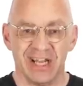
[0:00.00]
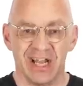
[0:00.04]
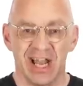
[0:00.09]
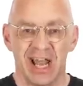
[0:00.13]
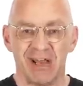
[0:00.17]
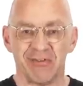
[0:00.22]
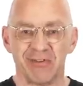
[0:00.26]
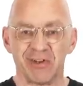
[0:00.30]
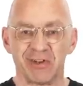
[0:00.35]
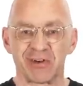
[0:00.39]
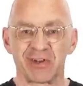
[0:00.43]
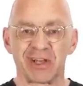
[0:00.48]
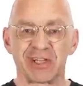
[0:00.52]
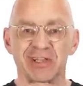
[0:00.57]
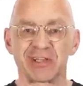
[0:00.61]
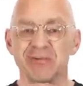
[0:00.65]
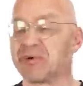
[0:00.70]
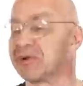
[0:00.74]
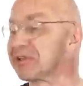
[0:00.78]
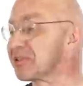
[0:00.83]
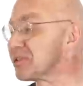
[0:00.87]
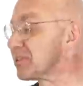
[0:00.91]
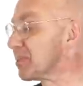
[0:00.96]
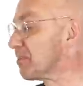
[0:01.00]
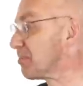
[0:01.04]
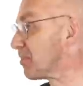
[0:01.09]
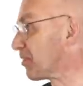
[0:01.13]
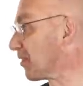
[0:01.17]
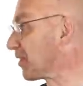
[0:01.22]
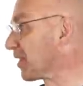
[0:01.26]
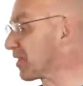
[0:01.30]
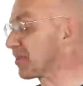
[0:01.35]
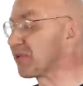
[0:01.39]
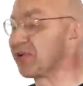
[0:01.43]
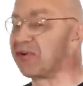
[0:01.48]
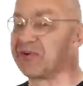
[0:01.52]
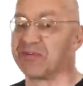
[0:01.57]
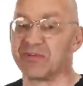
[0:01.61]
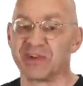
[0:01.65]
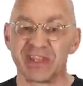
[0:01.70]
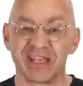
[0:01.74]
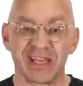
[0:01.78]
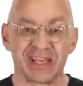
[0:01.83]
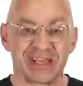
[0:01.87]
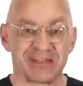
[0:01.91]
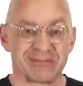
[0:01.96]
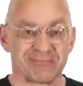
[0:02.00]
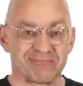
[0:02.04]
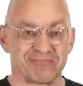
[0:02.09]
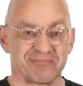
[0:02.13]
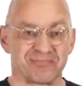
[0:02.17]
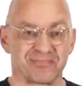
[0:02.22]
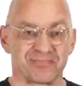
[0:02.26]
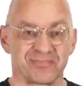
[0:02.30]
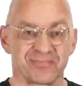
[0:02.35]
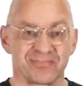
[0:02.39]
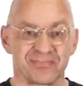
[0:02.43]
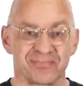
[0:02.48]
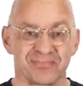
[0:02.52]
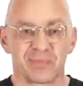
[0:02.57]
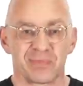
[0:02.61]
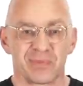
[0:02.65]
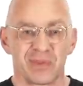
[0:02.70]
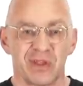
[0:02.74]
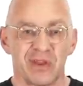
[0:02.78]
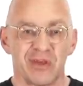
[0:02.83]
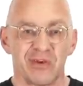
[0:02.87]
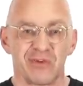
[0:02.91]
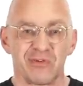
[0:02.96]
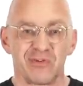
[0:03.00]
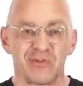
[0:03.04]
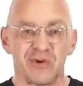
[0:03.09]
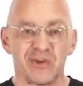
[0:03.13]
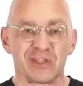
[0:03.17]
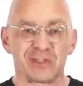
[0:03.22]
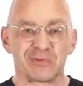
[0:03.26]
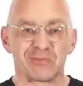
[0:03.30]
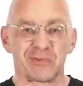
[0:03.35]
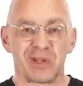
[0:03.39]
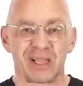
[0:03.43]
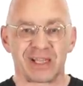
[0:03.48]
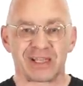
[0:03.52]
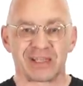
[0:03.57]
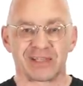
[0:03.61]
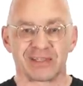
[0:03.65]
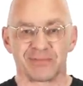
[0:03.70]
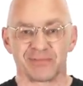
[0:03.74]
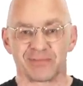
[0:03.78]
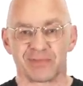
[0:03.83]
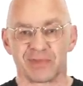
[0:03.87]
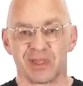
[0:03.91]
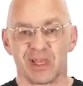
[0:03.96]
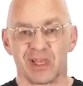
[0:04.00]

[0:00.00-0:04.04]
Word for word: Have a look at the monster product over there. First bracket,